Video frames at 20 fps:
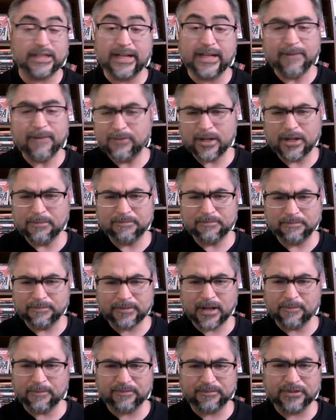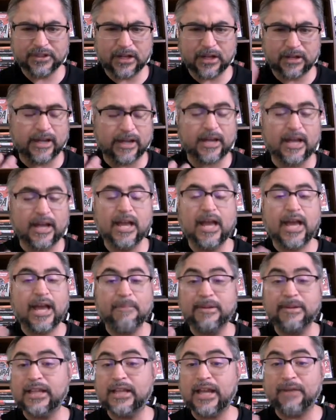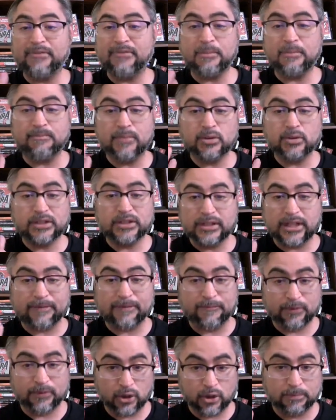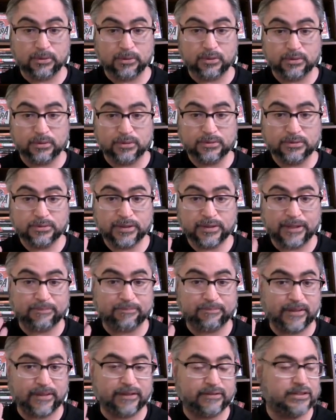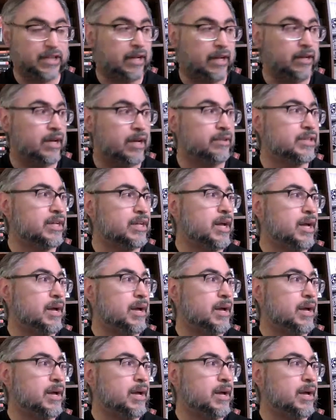And I've done, like, admittedly, I've done mostly, like, verbal, like shout-outs.